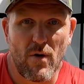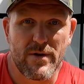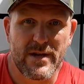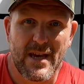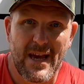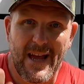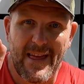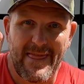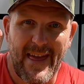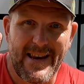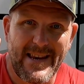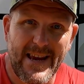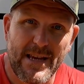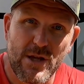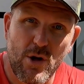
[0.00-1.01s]
volts,
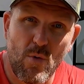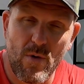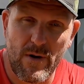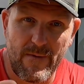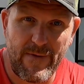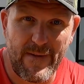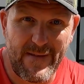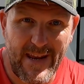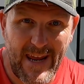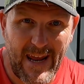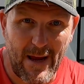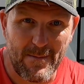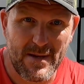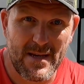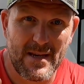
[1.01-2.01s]
that takes two hundred fifty
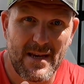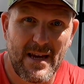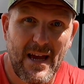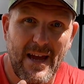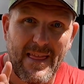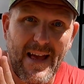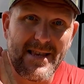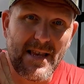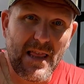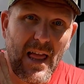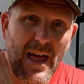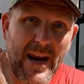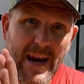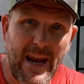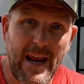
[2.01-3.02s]
amps. That's a
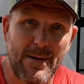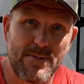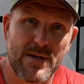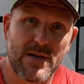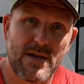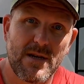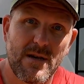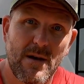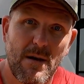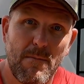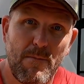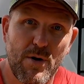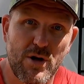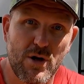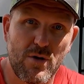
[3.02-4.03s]
lot of amps
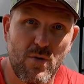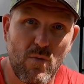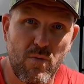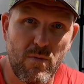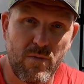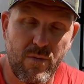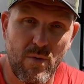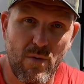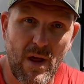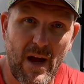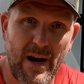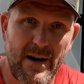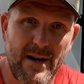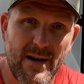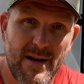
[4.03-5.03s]
pushing through through
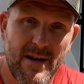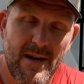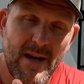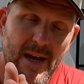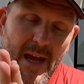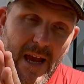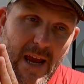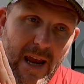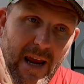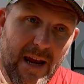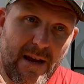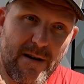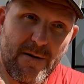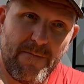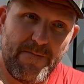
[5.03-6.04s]
line.
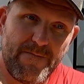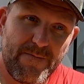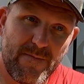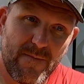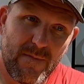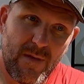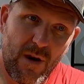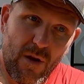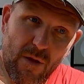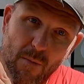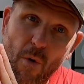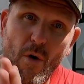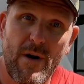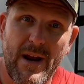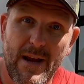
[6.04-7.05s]
And you know, the
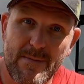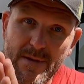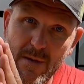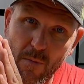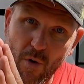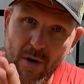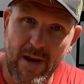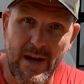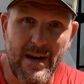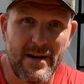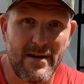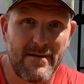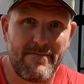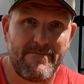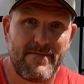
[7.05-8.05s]
more amps, the more heat.
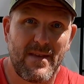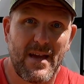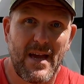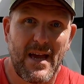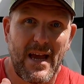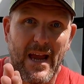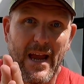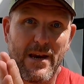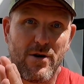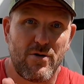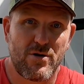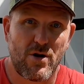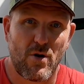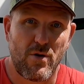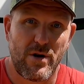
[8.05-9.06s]
And you,
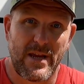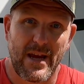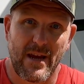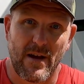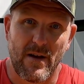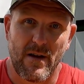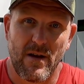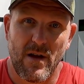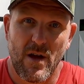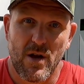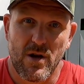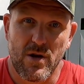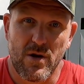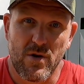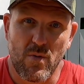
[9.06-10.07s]
so you take a
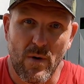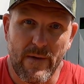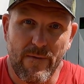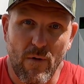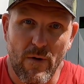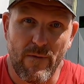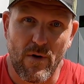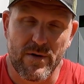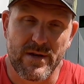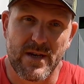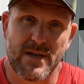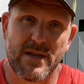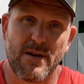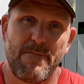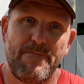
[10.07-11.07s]
twenty-four volt
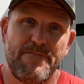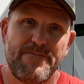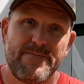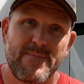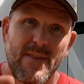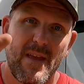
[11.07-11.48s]
system,